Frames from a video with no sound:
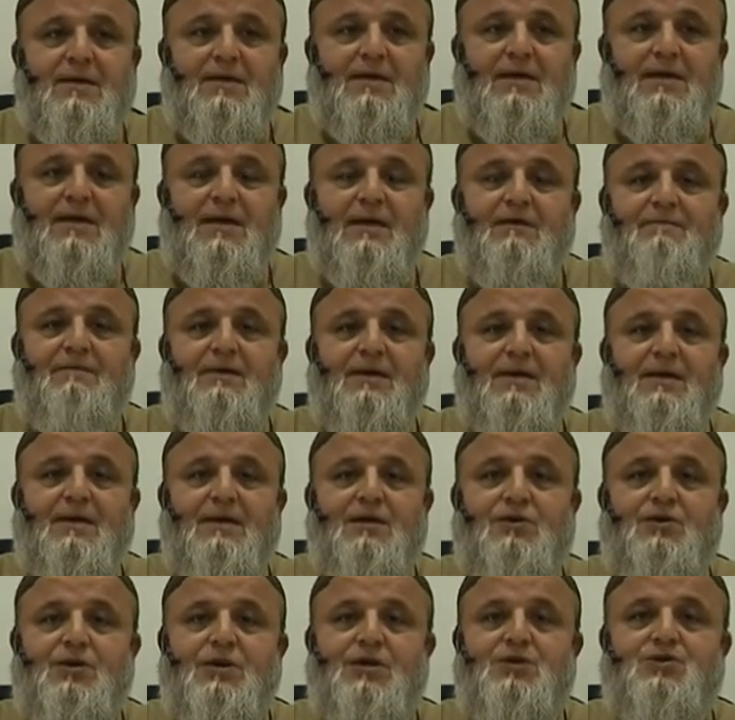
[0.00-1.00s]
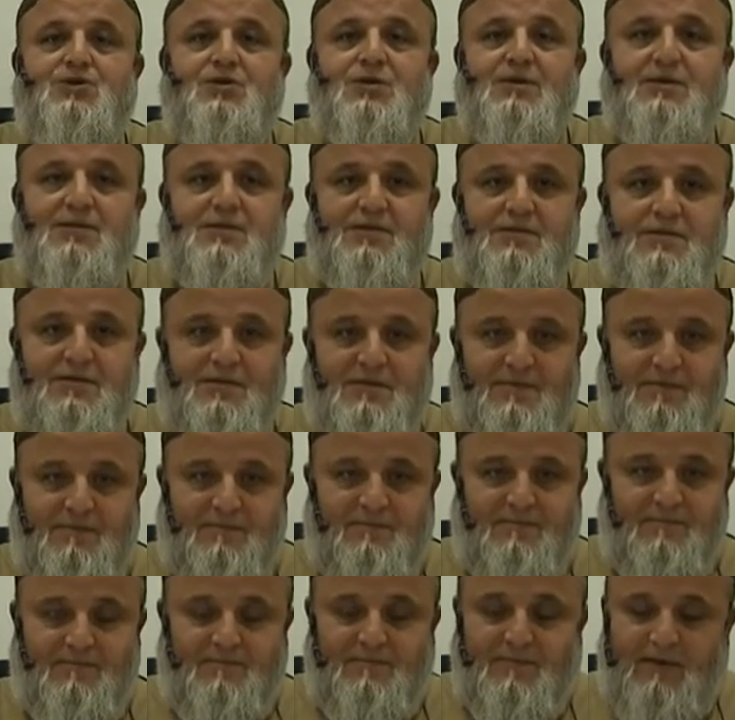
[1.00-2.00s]
living
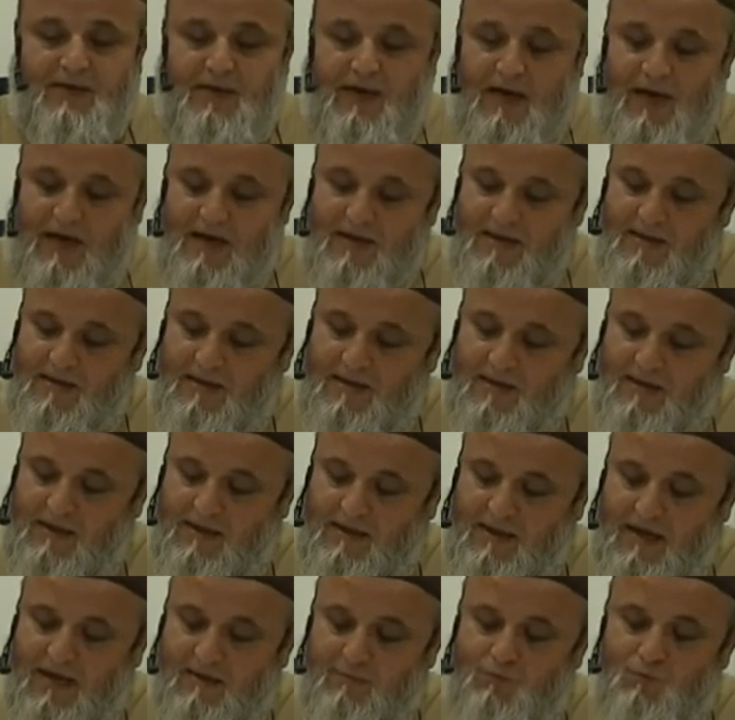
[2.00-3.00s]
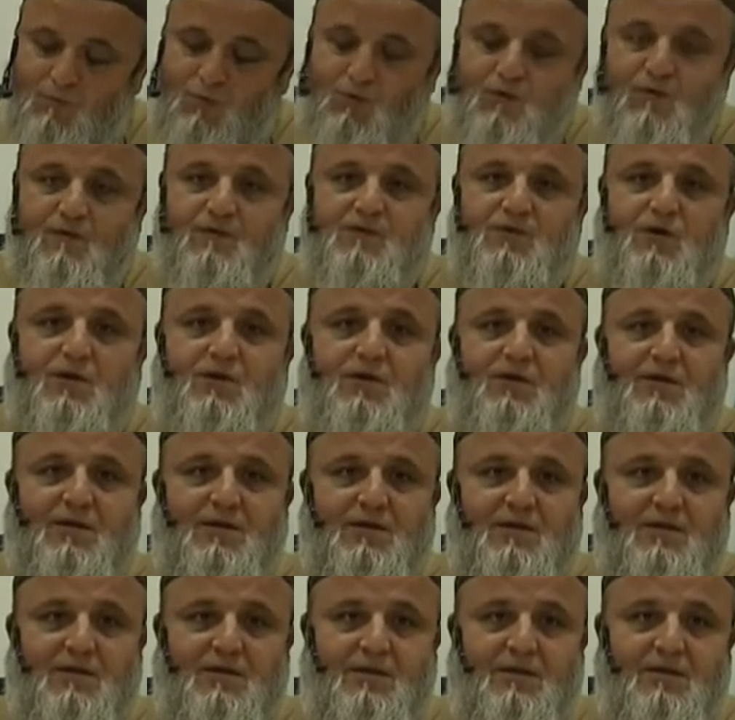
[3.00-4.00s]
creatures, anything that moves on
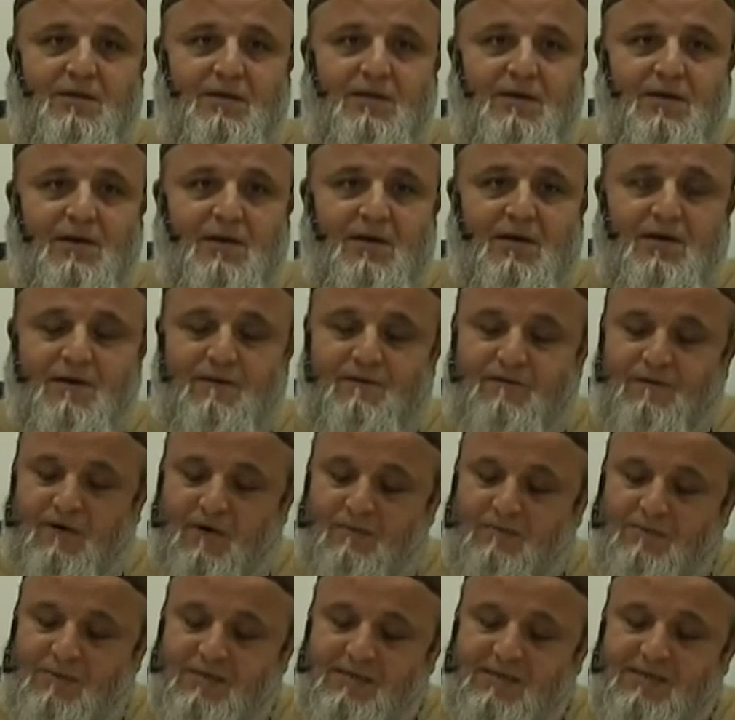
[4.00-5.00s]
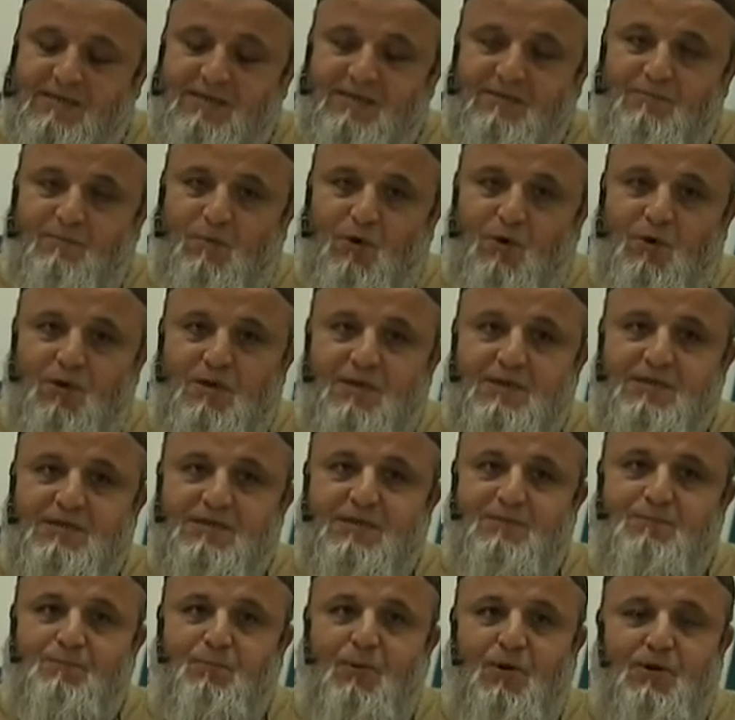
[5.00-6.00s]
earth, from the
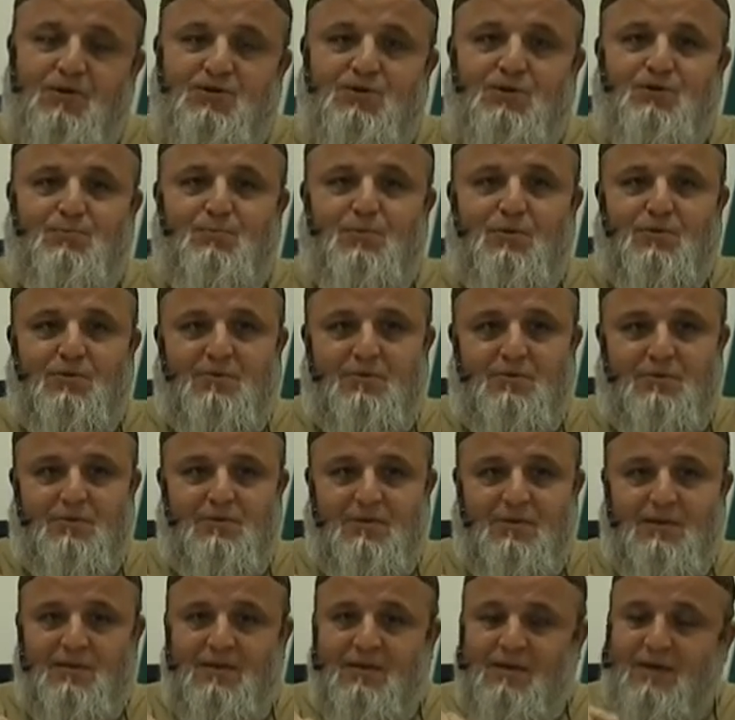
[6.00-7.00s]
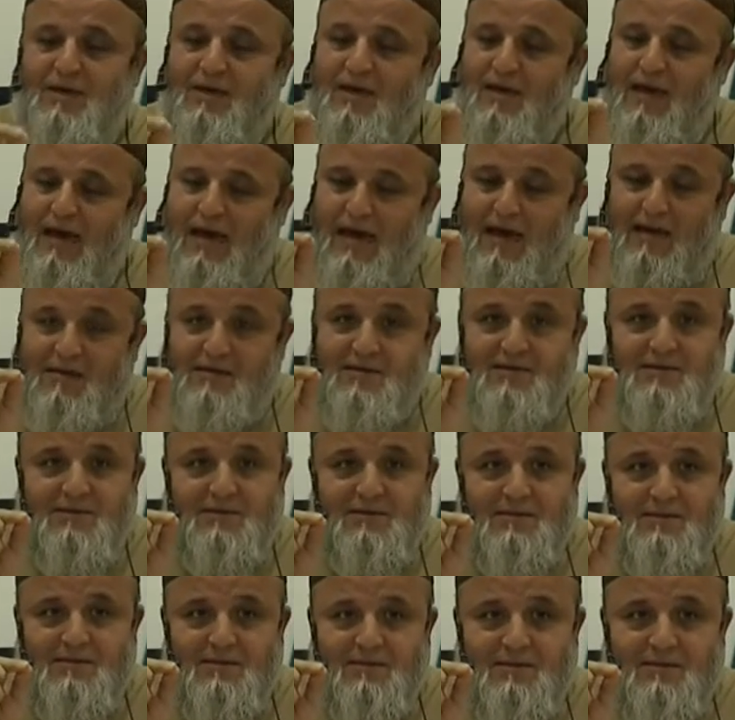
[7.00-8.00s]
smallest possible
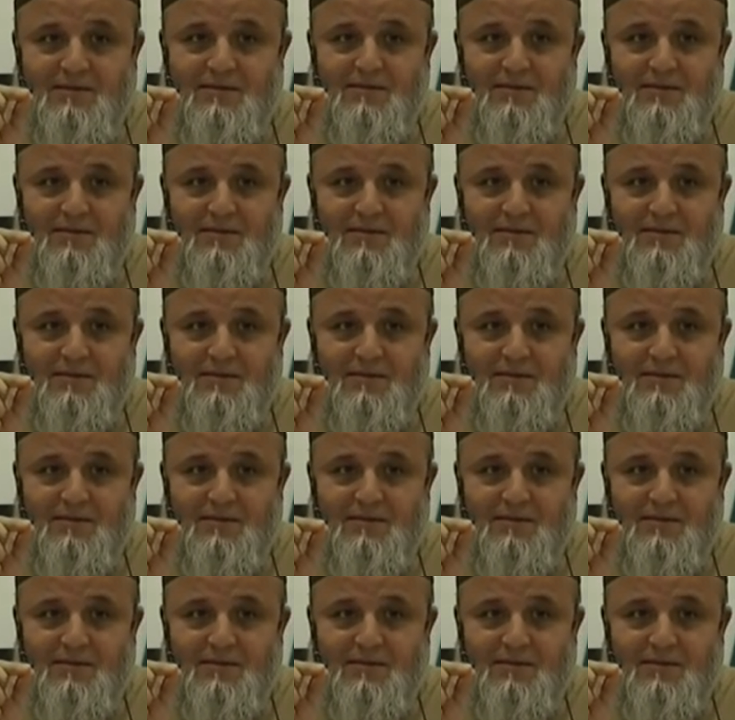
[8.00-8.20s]
ant,